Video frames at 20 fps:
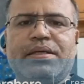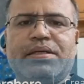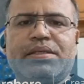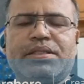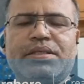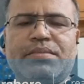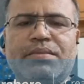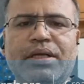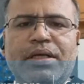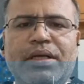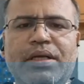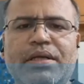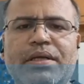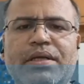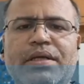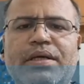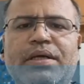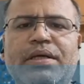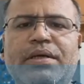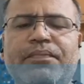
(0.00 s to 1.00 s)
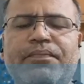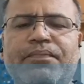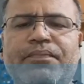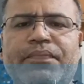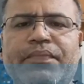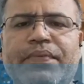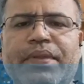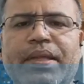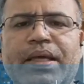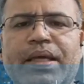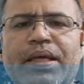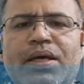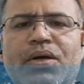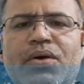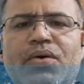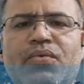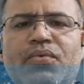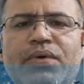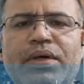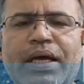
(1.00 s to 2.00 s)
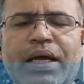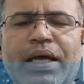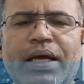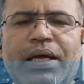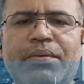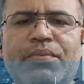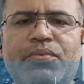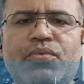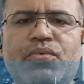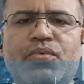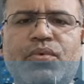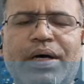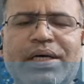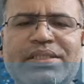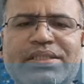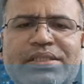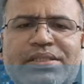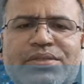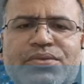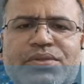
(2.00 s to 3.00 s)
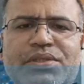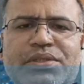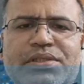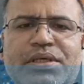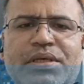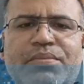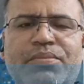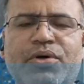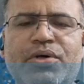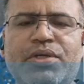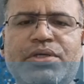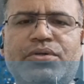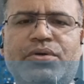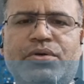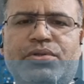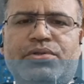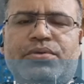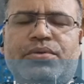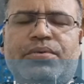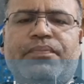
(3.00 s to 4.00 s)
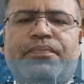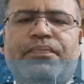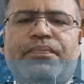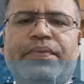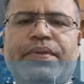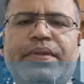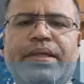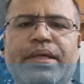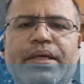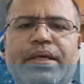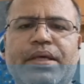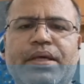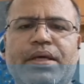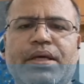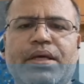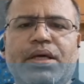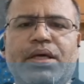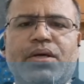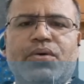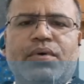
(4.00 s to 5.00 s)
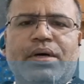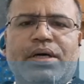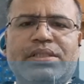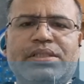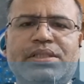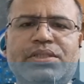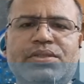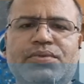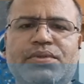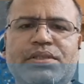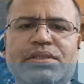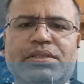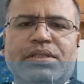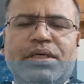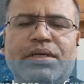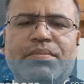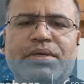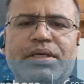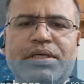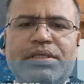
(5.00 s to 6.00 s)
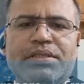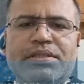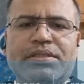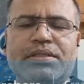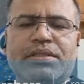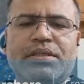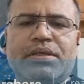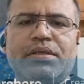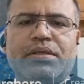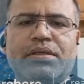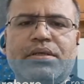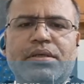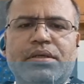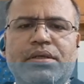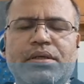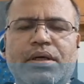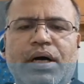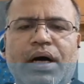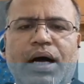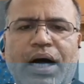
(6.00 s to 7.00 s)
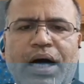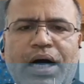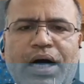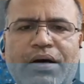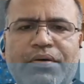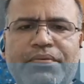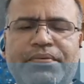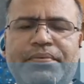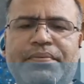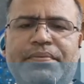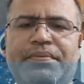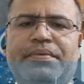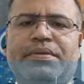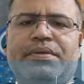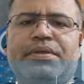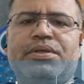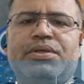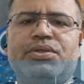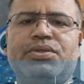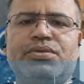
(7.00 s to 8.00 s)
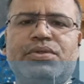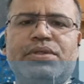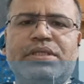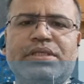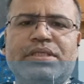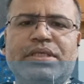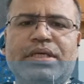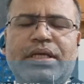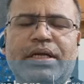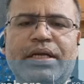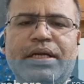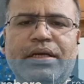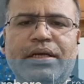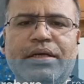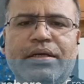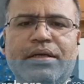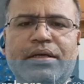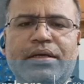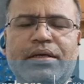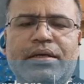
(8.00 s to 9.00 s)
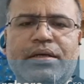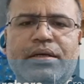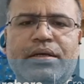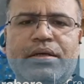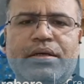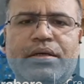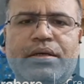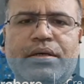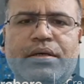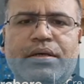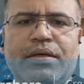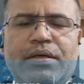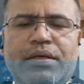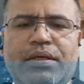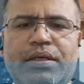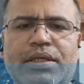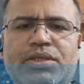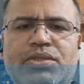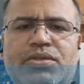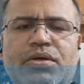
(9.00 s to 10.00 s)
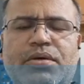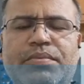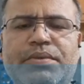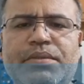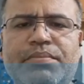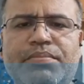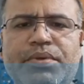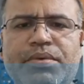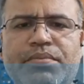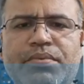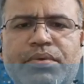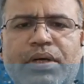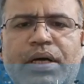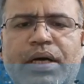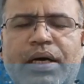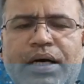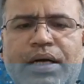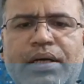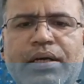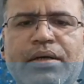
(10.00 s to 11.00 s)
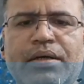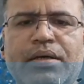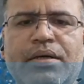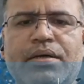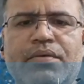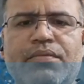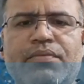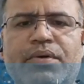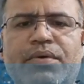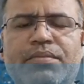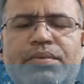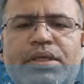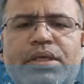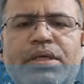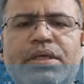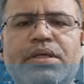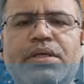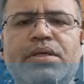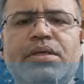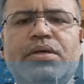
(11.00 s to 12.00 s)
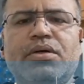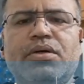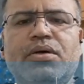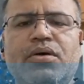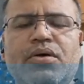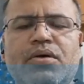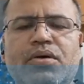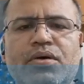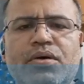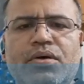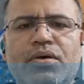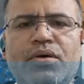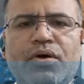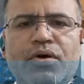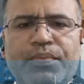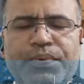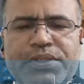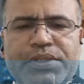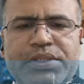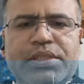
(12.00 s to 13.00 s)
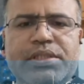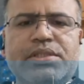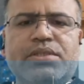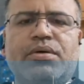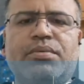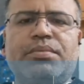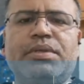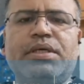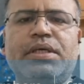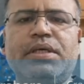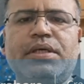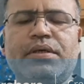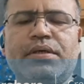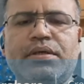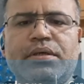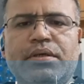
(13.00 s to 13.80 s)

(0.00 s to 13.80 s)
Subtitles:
Similarly, we have quasi-judicial bodies also. Quasi-judicial means half judicial and rest of the people are from the officials of the